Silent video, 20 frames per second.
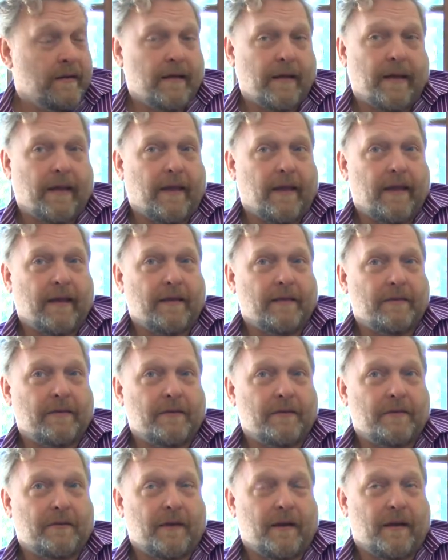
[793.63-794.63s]

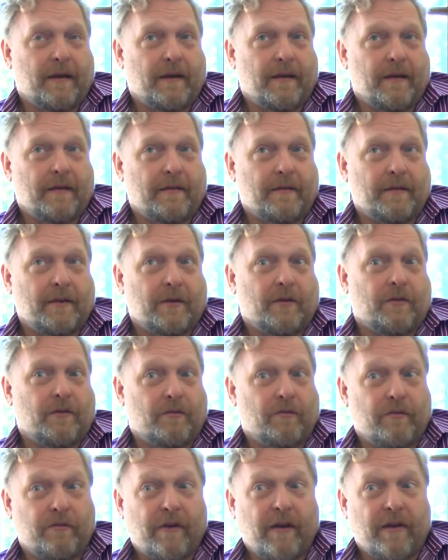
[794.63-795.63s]
And, uh, you know,
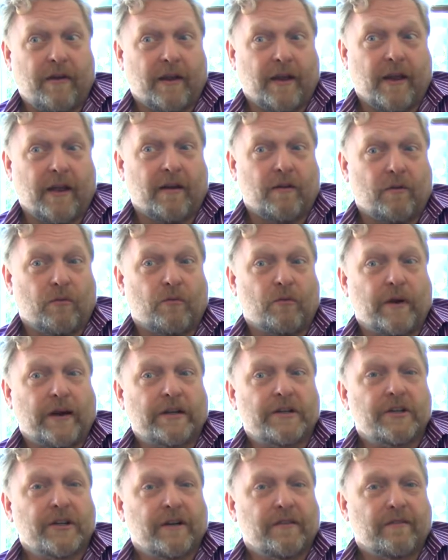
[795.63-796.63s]
it's very kind of
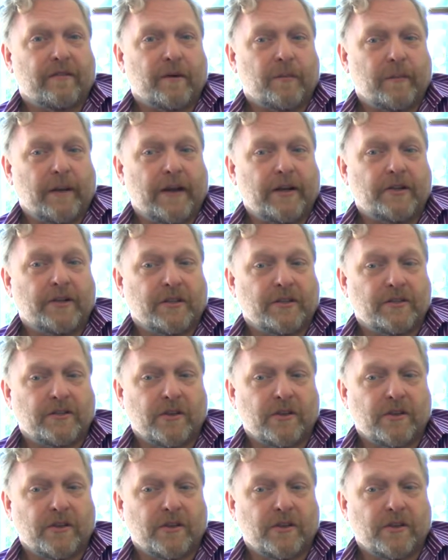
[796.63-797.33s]
rich information.